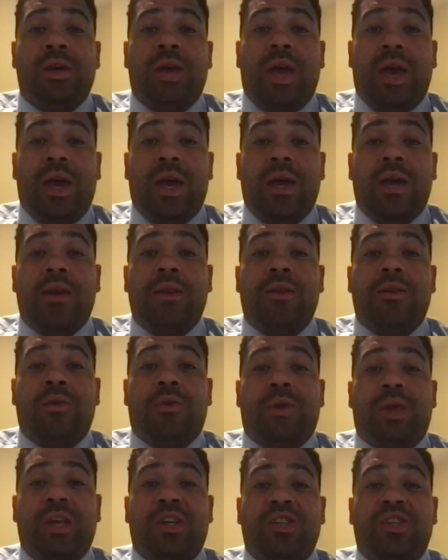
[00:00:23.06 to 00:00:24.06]
and the
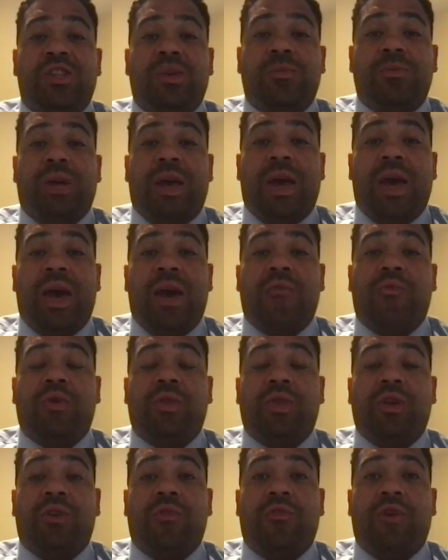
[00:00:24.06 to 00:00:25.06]
relationships I have
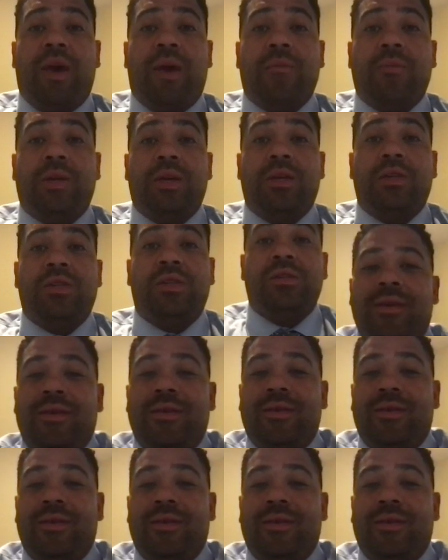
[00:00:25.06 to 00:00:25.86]
with their families.